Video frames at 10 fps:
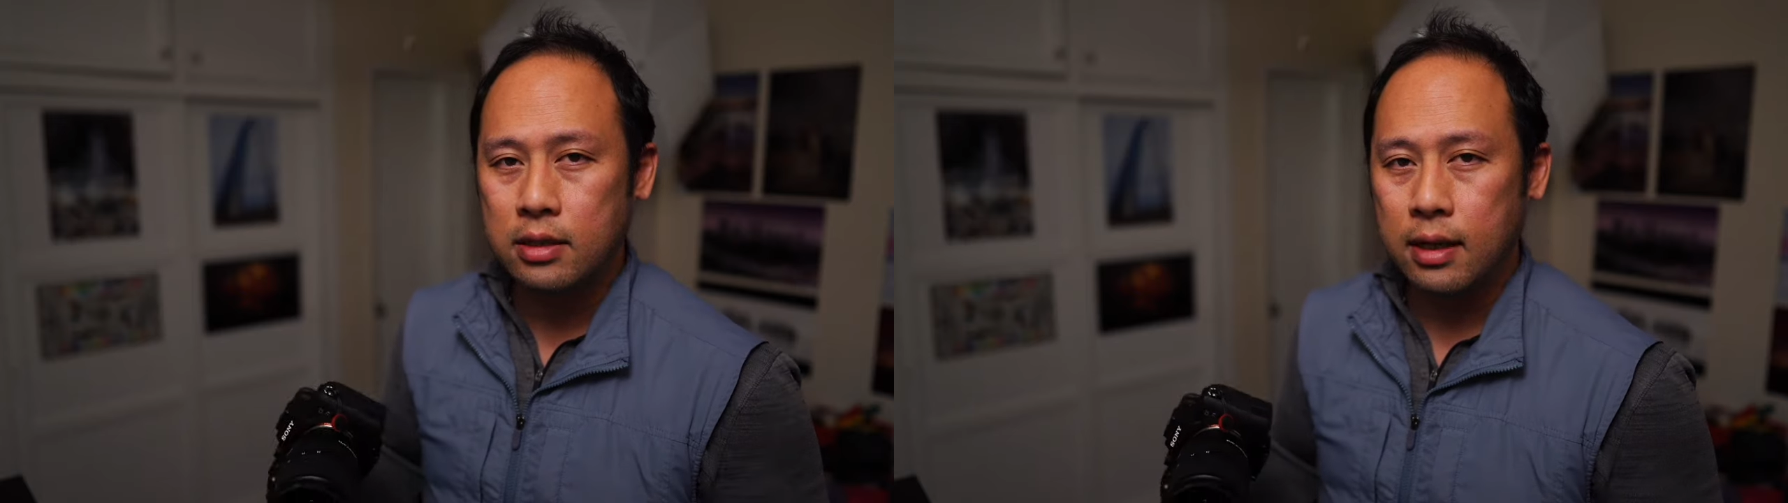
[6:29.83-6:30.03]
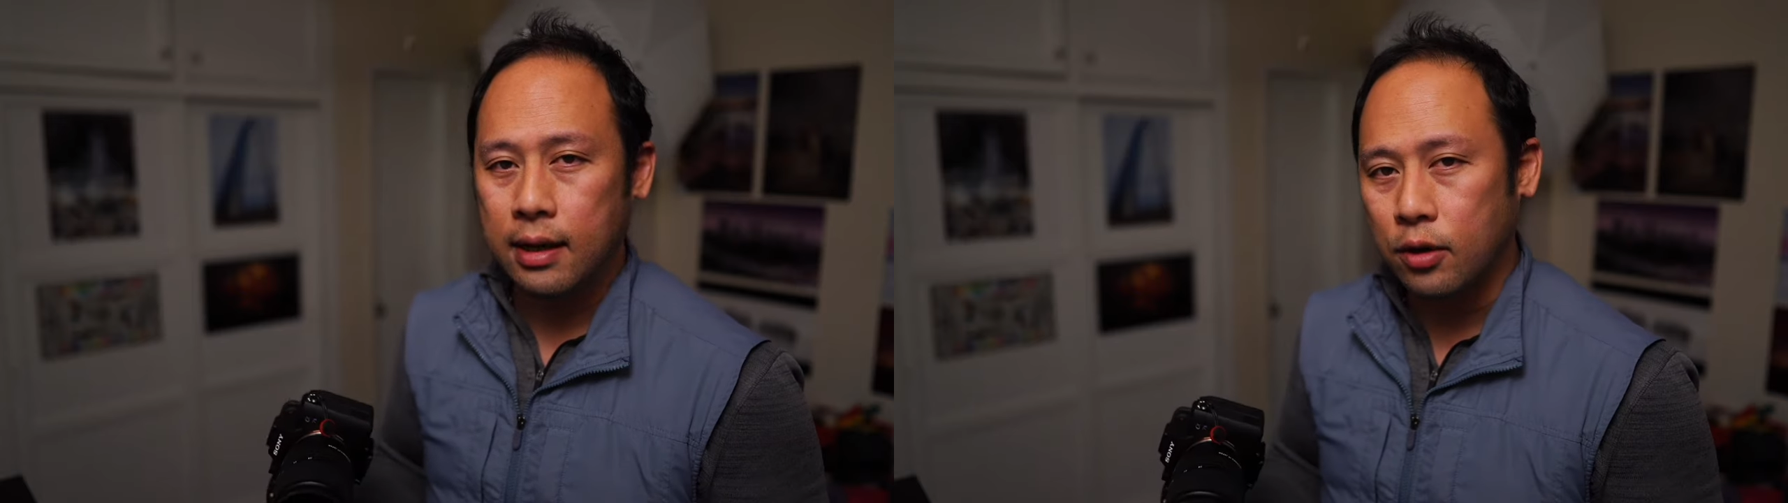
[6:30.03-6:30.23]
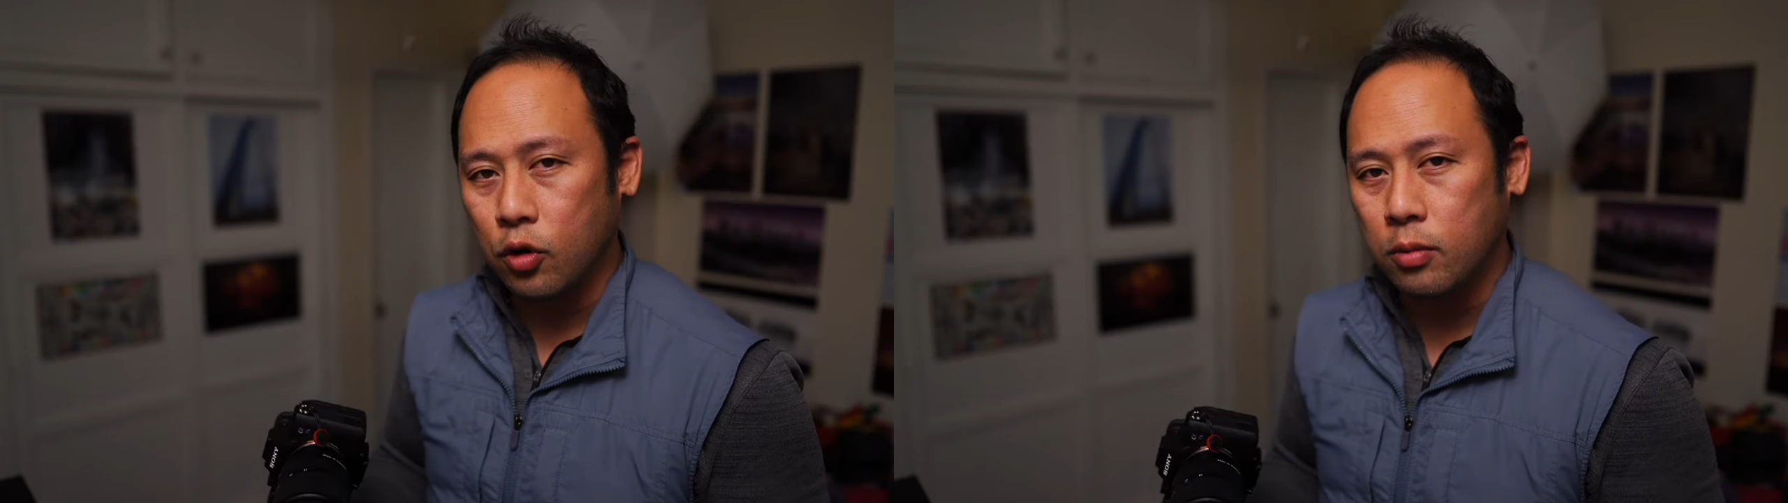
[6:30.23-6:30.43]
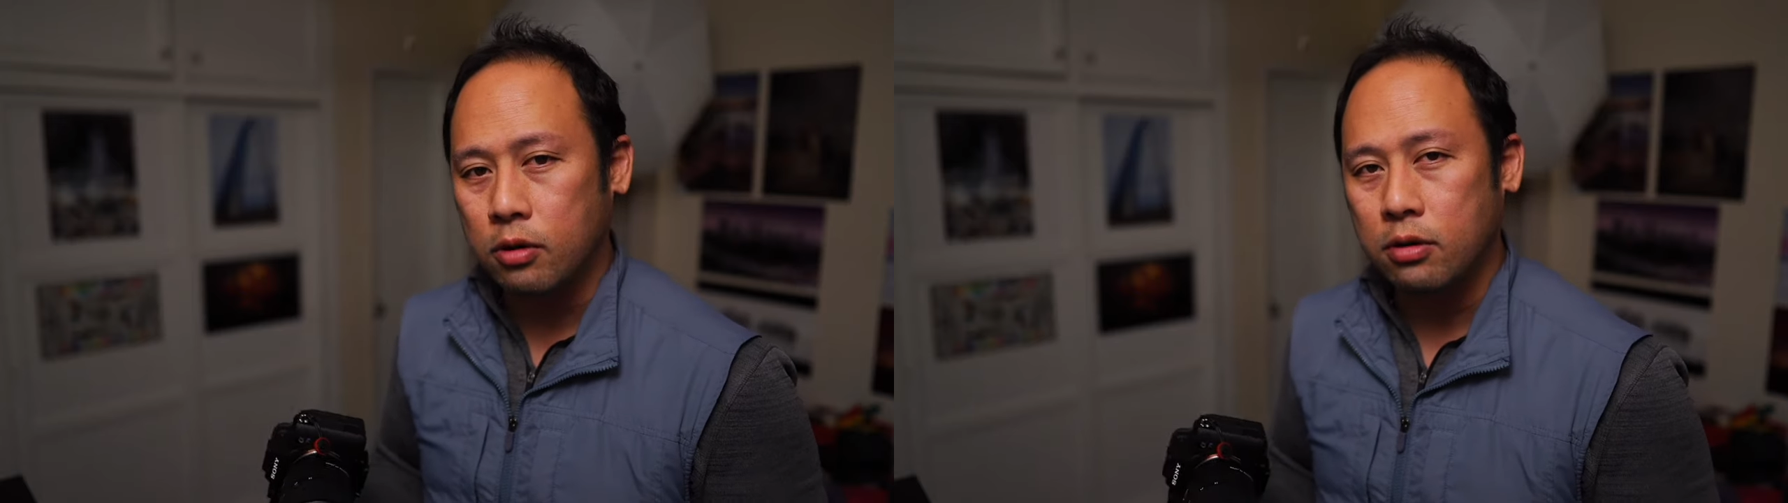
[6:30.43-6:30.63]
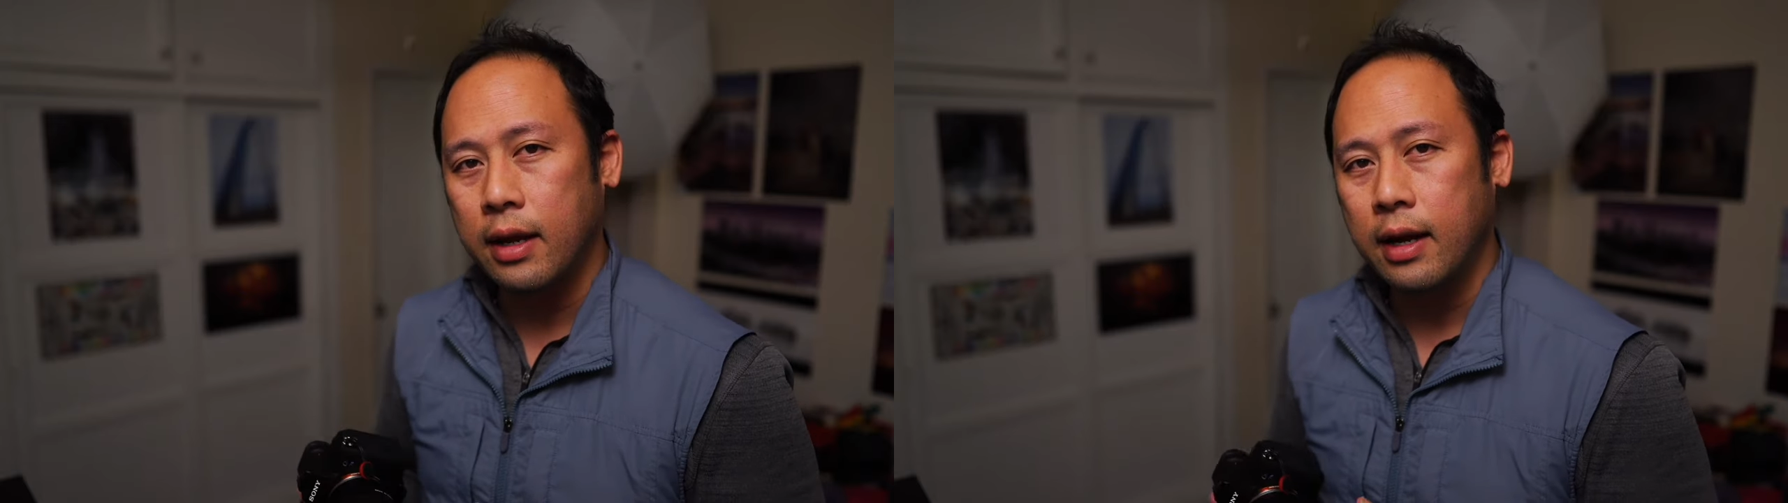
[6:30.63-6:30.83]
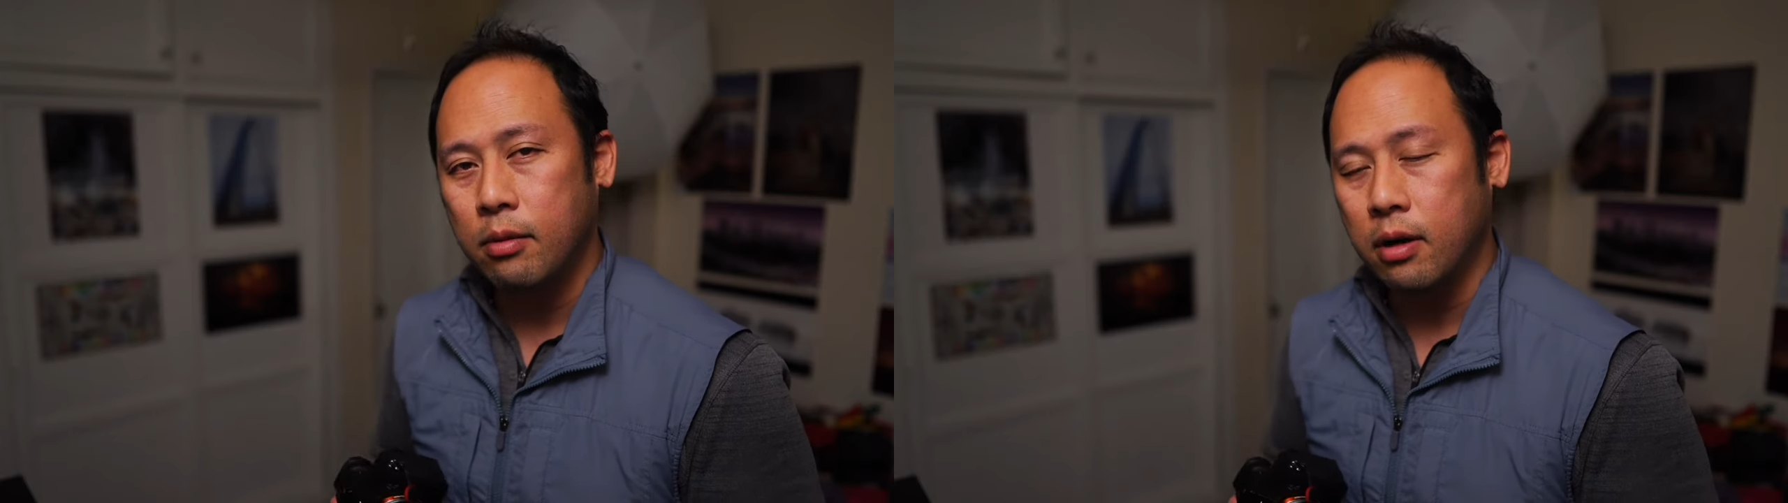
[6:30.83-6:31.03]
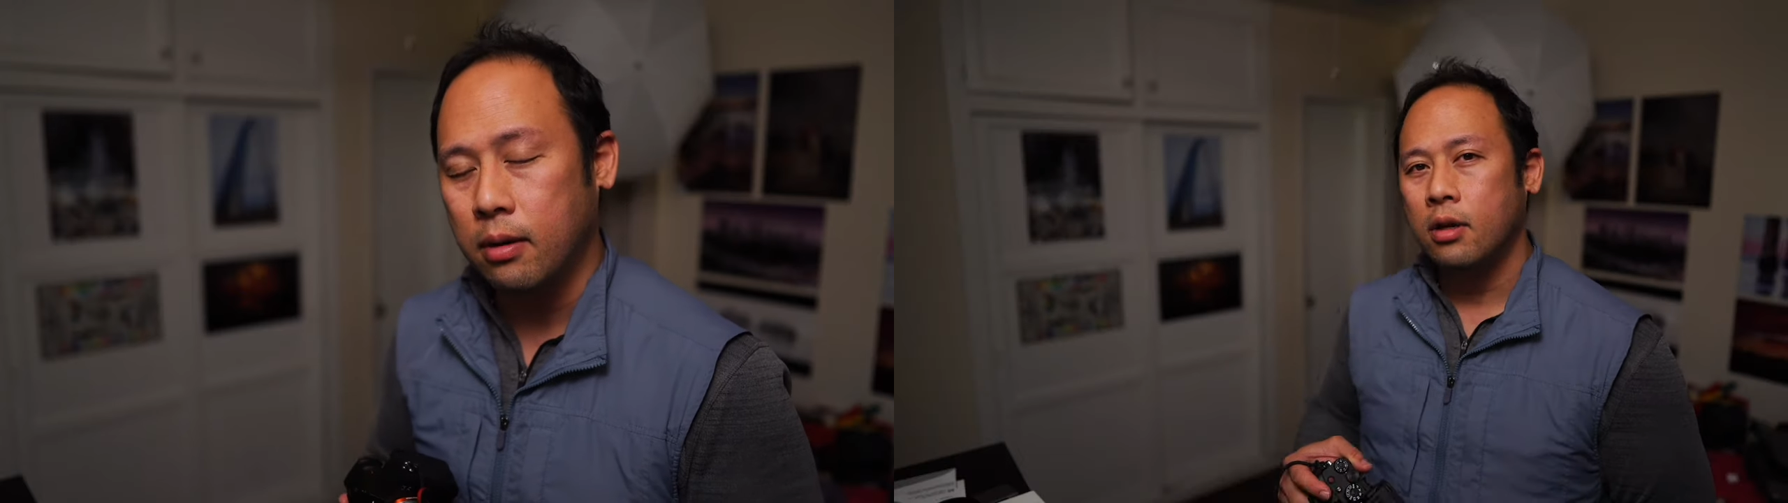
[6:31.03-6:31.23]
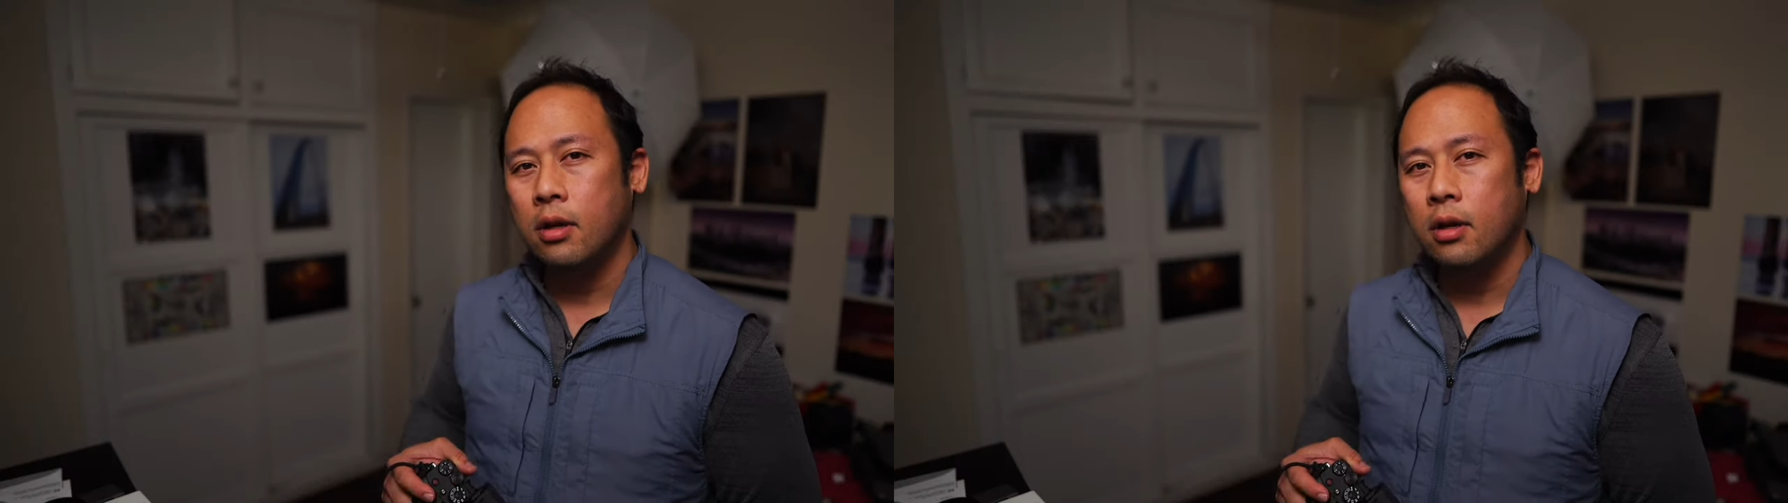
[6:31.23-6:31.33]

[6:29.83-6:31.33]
a normal camera.